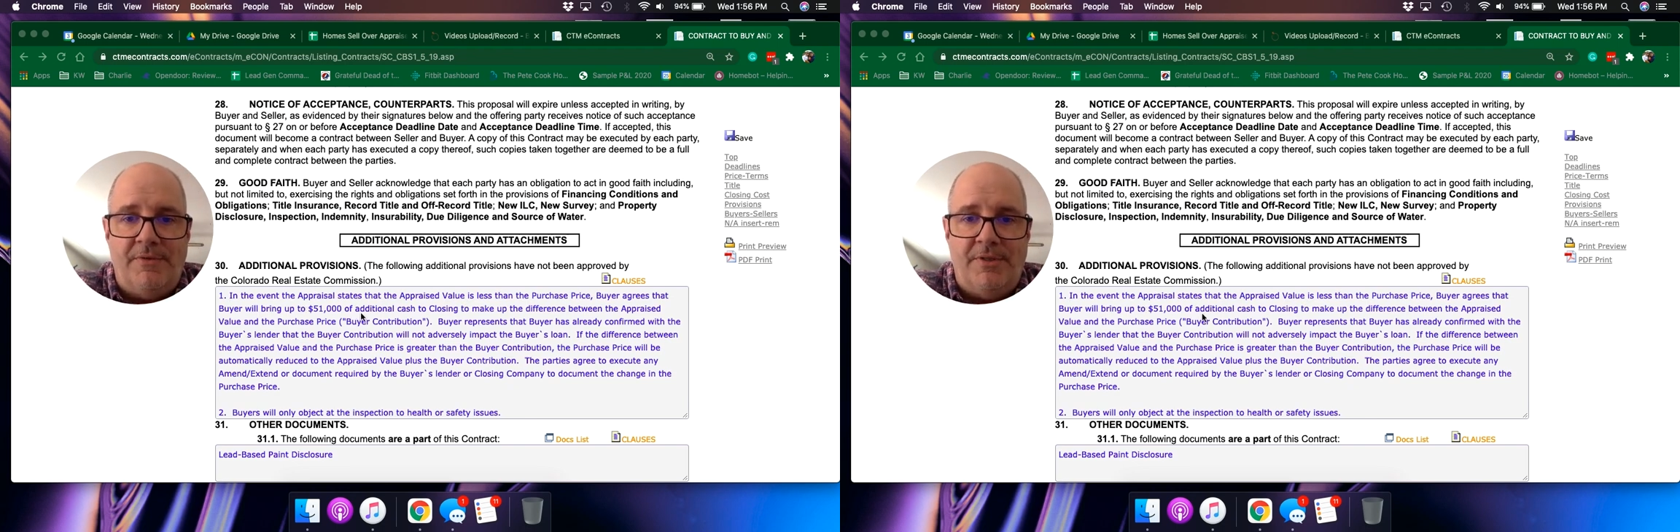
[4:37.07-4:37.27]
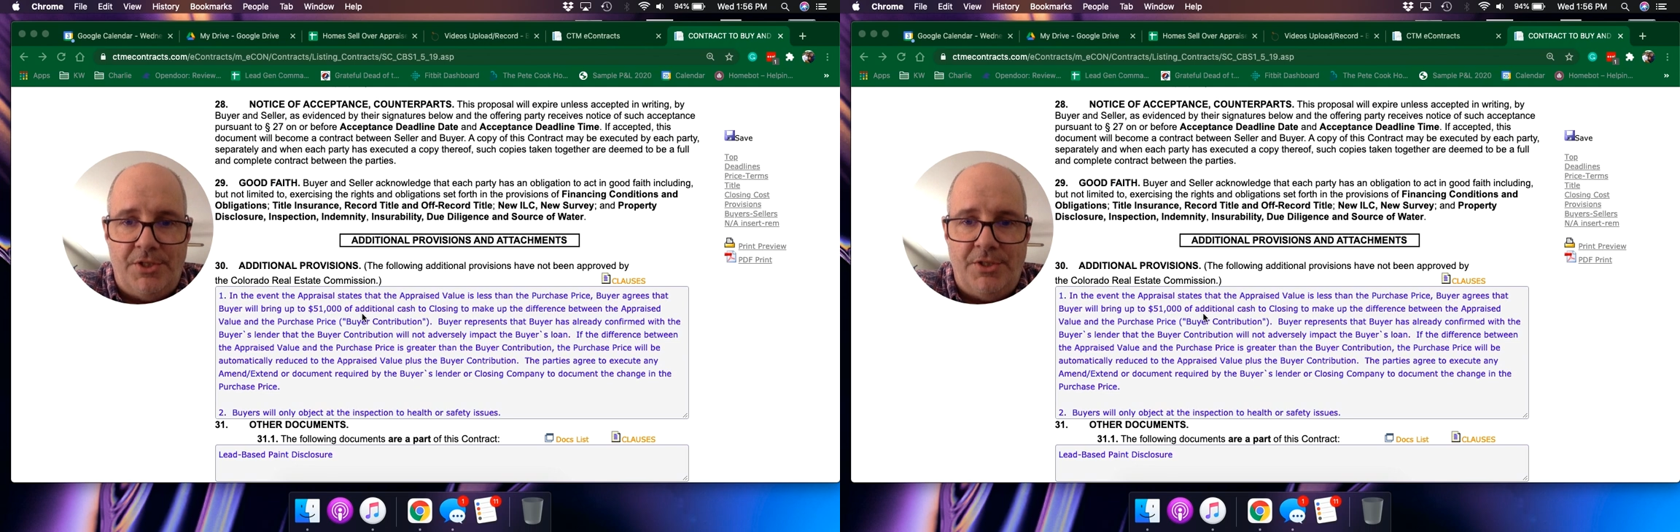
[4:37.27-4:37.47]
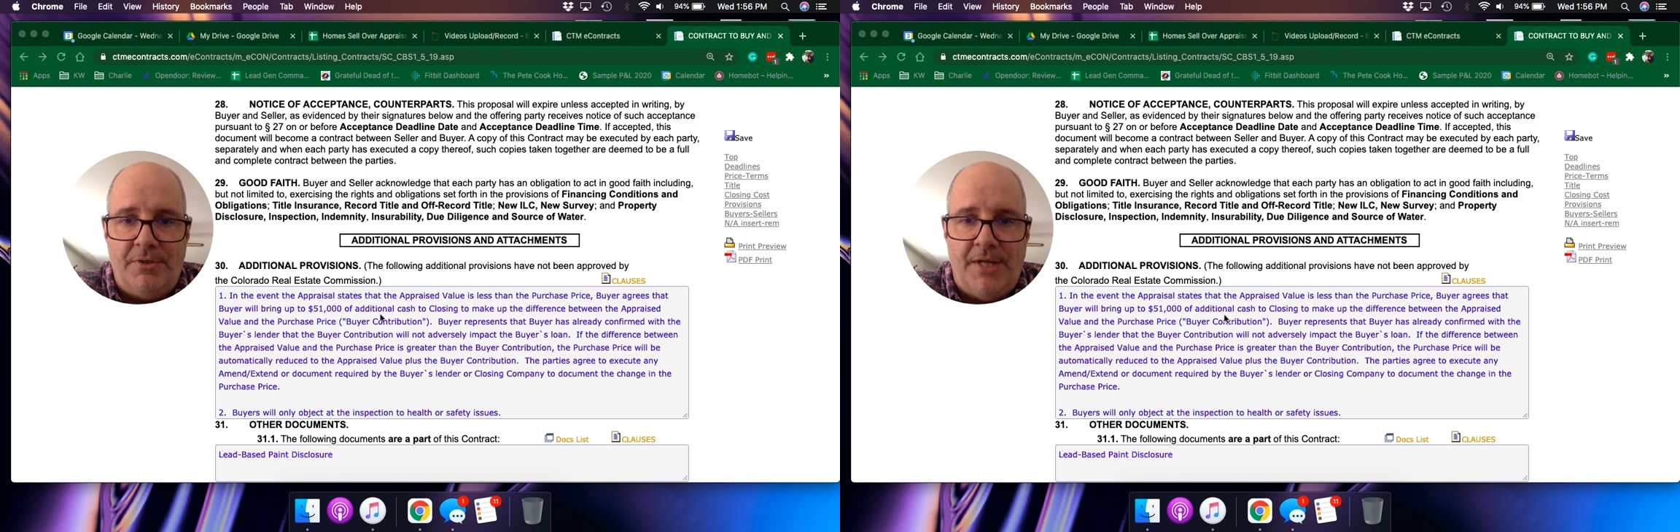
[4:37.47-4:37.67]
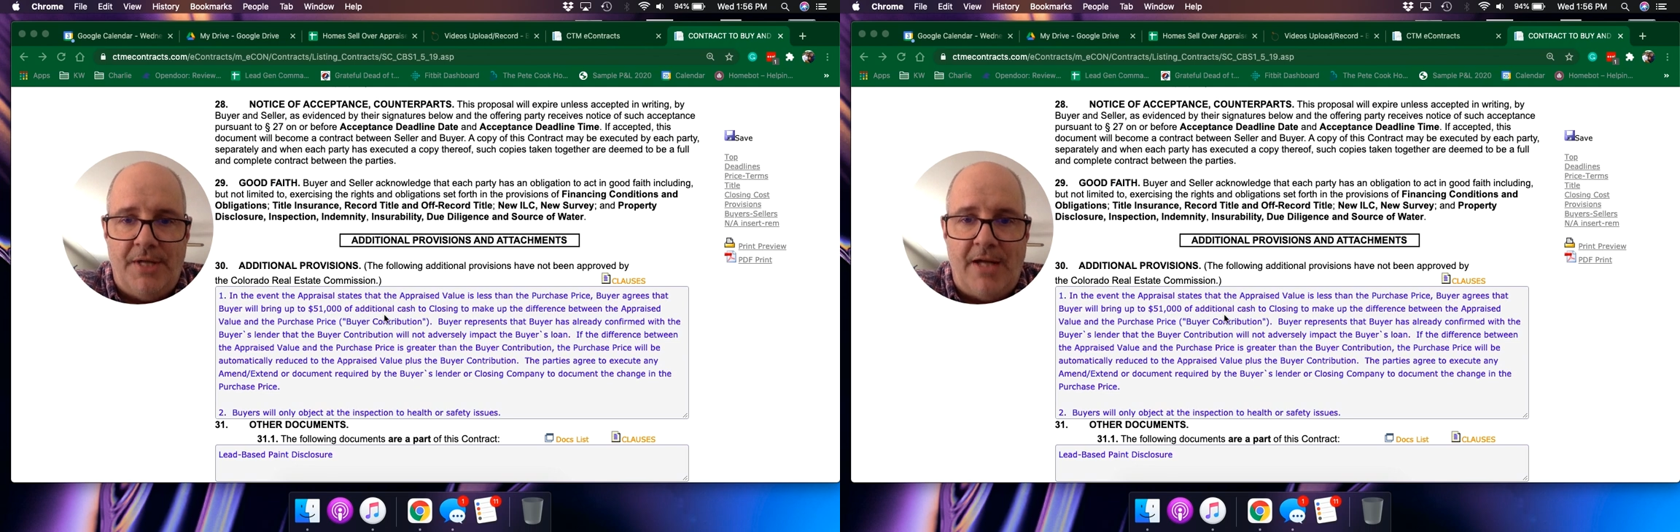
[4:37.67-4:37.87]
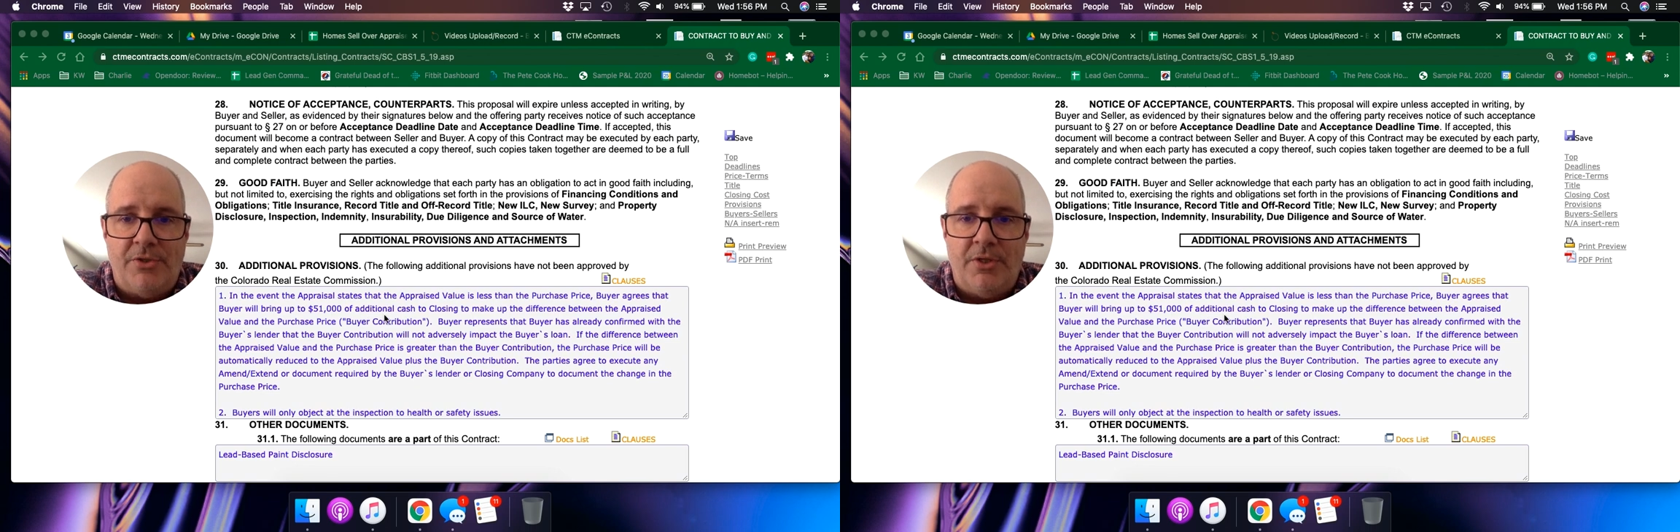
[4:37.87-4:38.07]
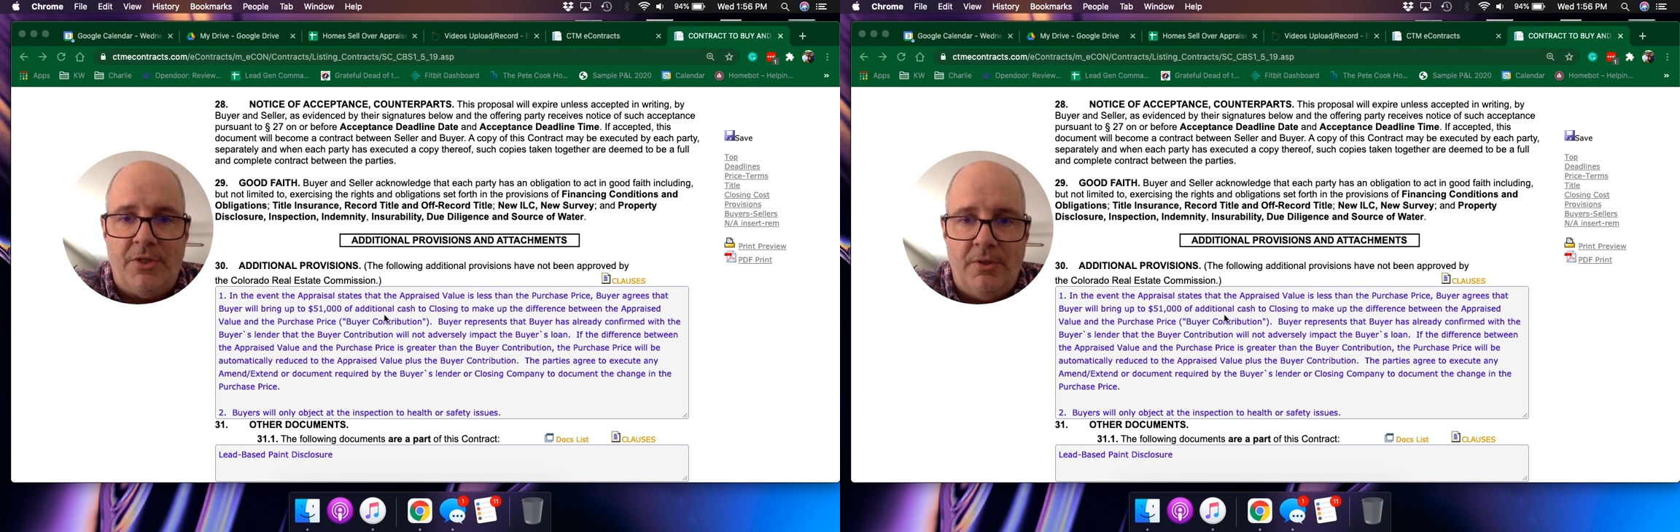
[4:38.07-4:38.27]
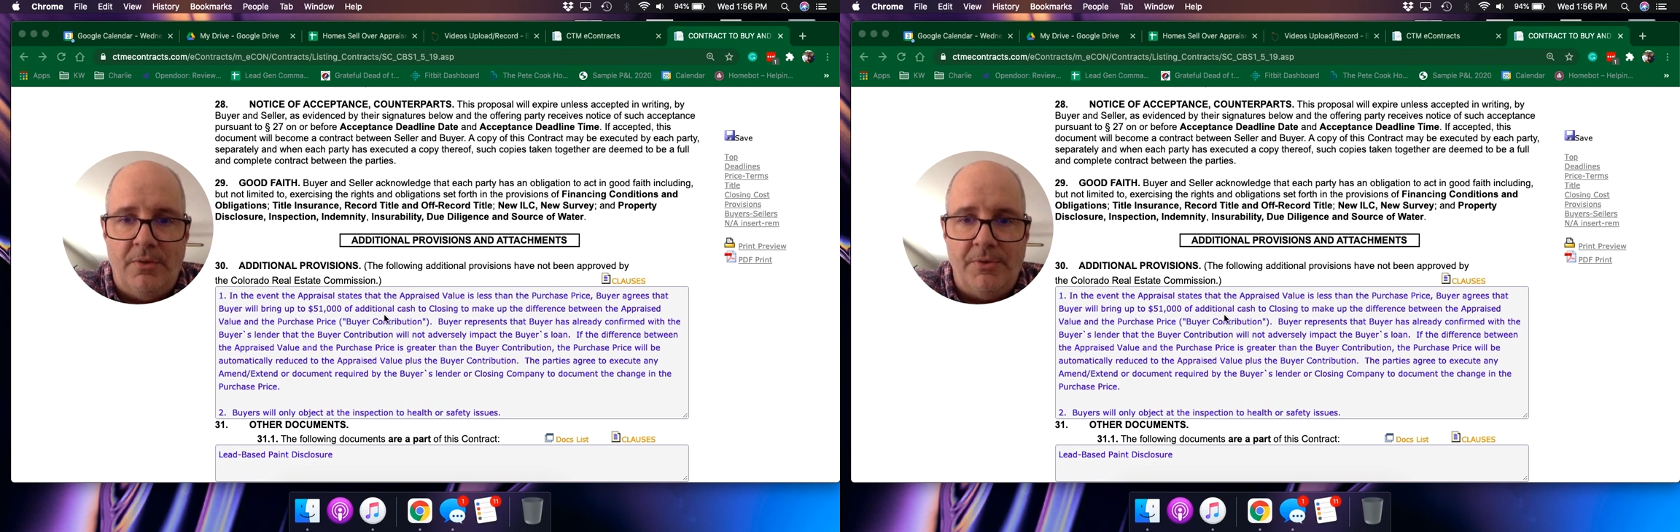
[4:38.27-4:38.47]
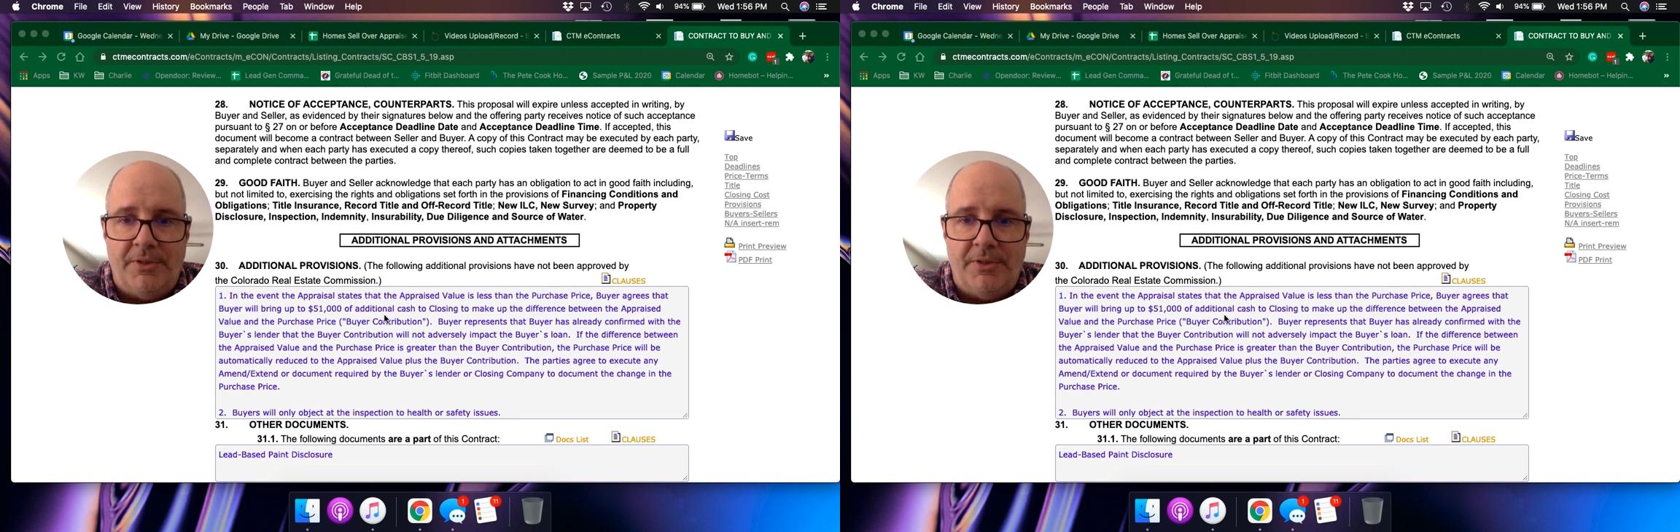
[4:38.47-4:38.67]
additional cash to
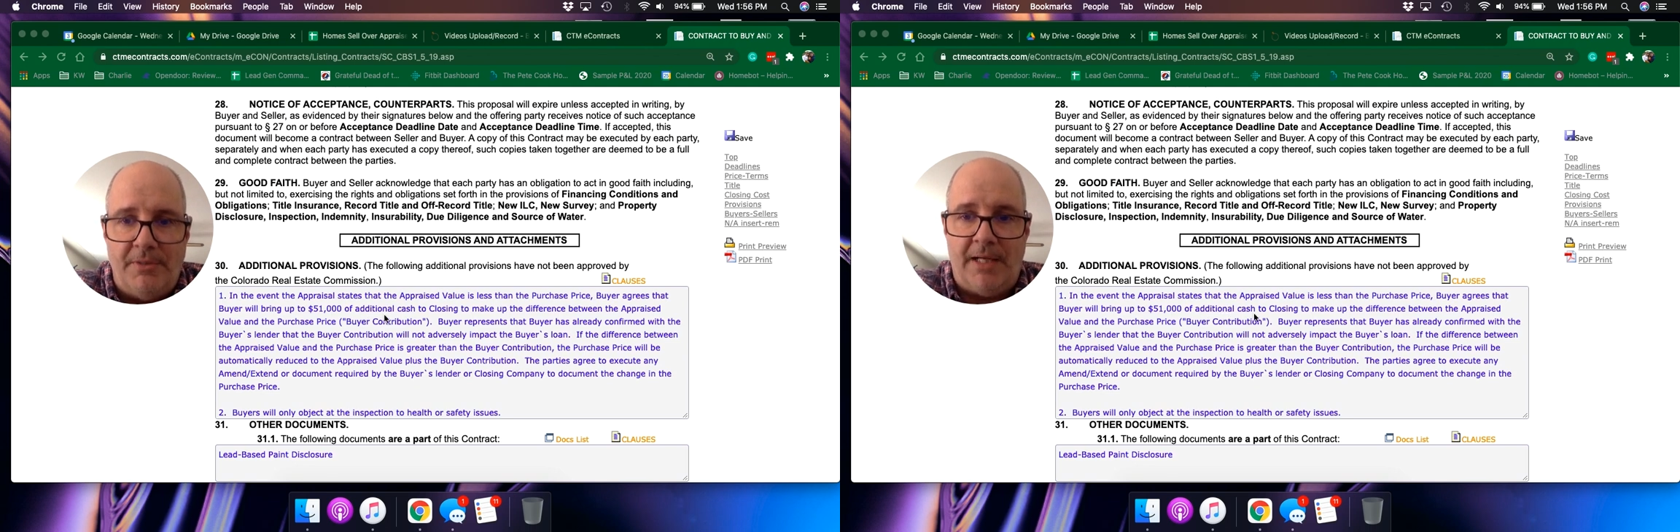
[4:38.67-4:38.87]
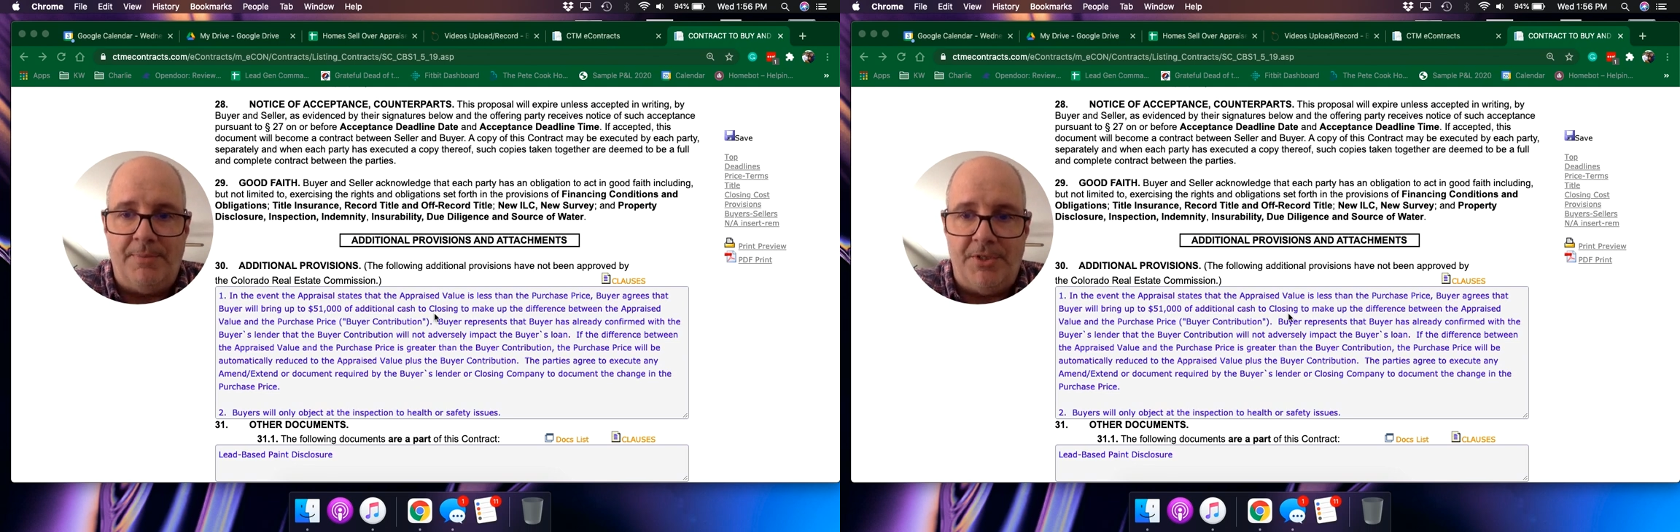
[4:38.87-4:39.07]
closing to make up the